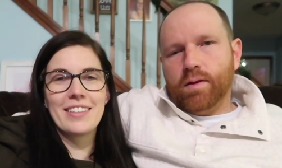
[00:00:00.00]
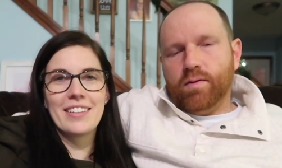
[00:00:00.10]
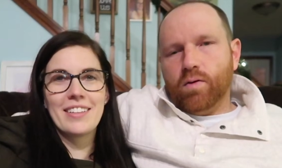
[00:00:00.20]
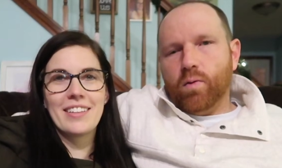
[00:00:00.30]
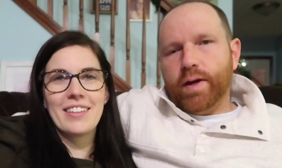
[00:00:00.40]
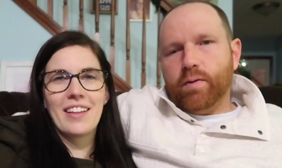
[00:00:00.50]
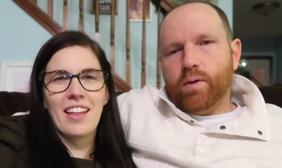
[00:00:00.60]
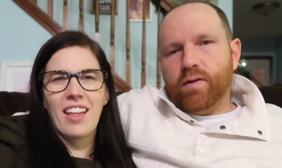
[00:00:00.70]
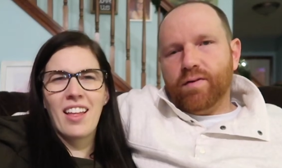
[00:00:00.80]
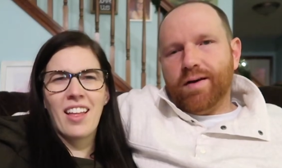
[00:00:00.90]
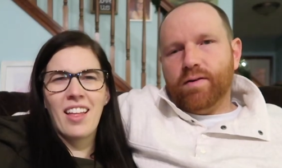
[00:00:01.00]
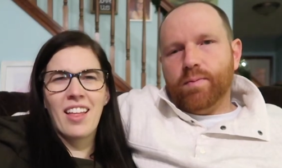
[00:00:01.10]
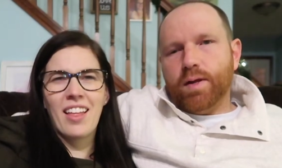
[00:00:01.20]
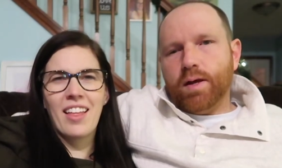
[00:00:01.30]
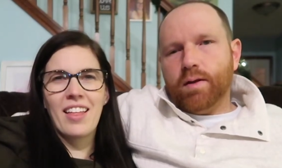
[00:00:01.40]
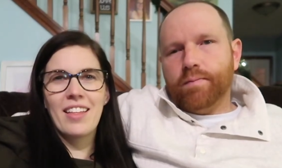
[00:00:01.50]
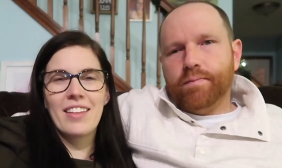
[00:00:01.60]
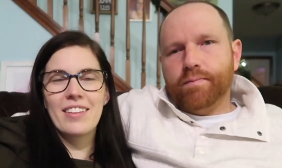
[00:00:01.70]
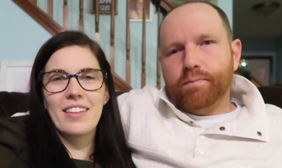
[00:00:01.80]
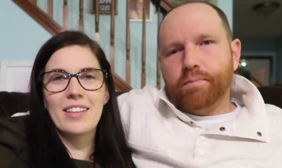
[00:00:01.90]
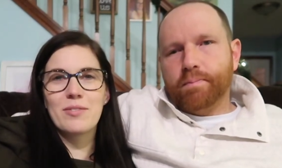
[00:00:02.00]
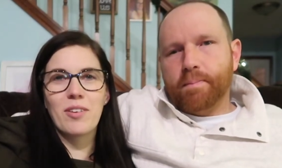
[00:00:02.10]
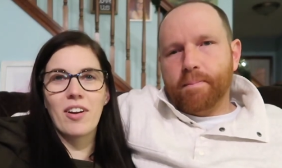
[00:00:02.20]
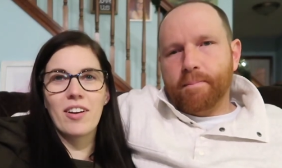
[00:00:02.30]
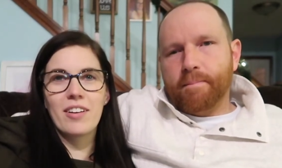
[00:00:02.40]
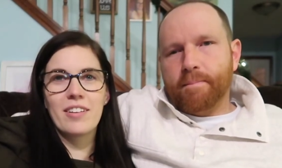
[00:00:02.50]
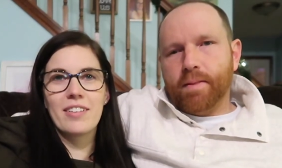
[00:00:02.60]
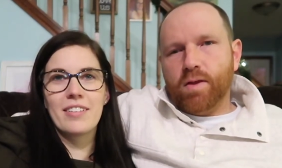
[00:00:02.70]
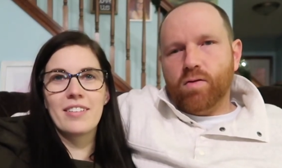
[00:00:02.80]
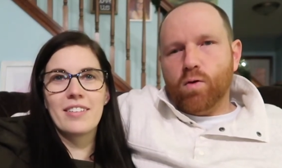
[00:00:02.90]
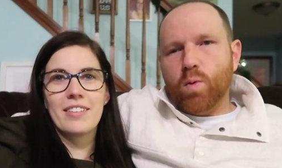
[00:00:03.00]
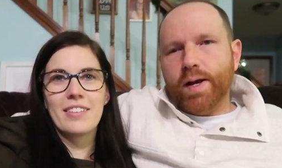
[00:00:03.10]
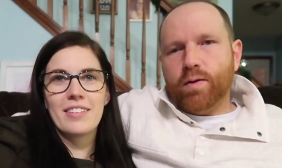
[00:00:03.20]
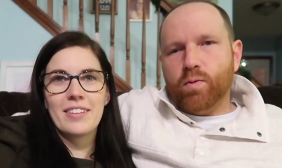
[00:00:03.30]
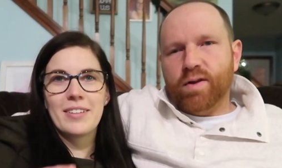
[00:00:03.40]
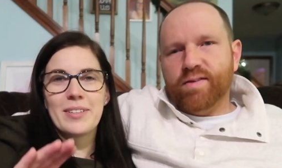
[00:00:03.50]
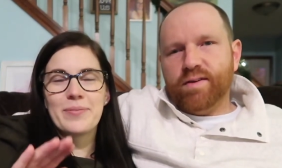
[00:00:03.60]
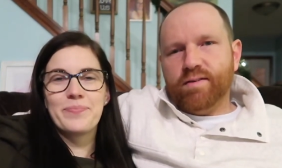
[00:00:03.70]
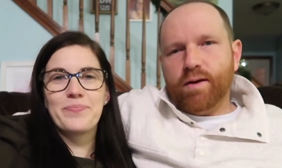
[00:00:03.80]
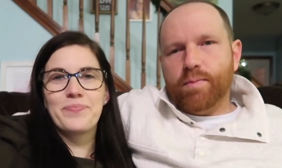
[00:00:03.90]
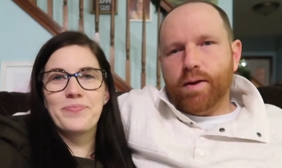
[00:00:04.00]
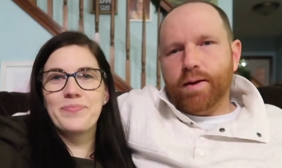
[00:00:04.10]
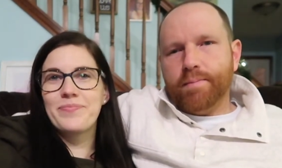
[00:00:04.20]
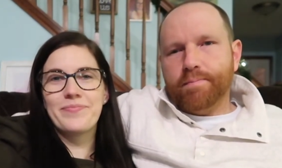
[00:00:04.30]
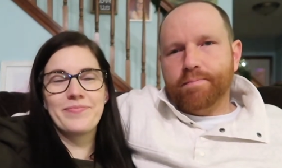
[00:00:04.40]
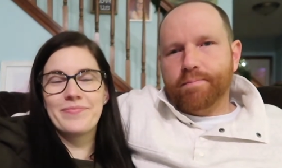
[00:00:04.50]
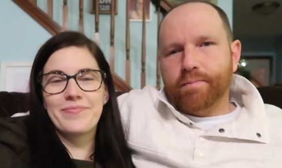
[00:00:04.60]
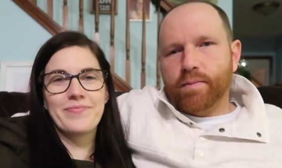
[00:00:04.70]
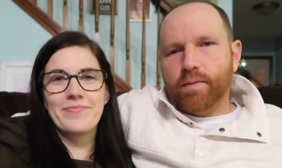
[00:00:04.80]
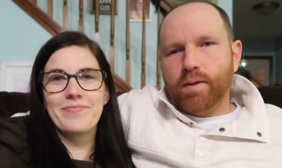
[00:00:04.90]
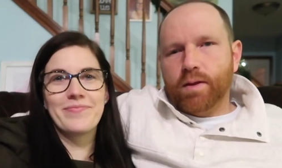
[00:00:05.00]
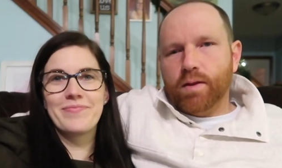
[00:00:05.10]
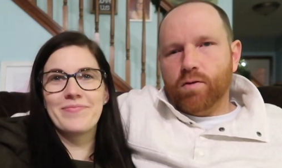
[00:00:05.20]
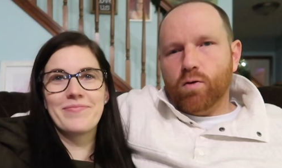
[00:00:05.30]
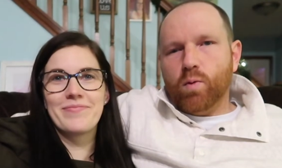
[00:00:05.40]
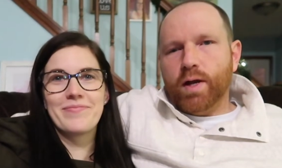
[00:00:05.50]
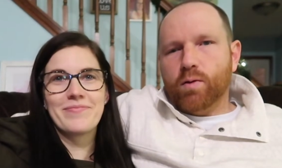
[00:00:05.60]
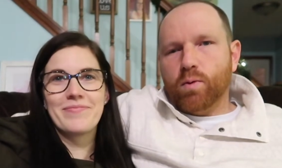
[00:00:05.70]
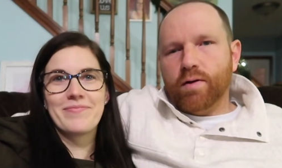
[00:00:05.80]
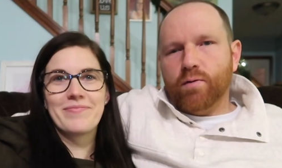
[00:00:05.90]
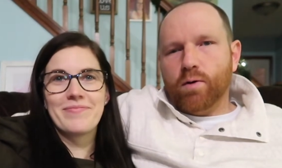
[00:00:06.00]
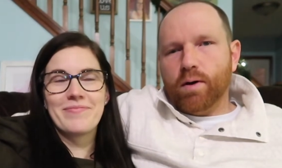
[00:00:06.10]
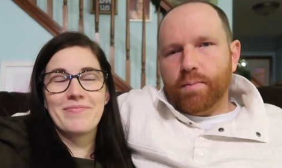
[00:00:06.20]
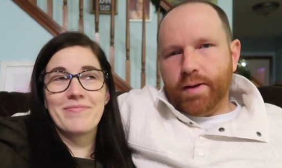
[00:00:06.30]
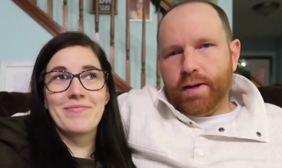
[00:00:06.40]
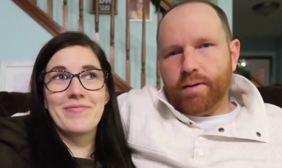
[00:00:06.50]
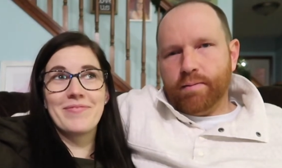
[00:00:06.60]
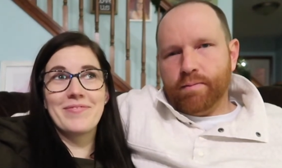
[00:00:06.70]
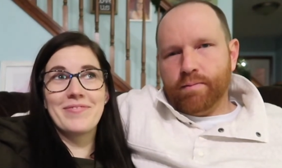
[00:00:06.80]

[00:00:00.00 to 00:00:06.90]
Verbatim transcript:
Speaker 1: This is your week 25 update.
Speaker 2: That's wrong.
Speaker 1: This is your week 26 update. This is your week 24 update.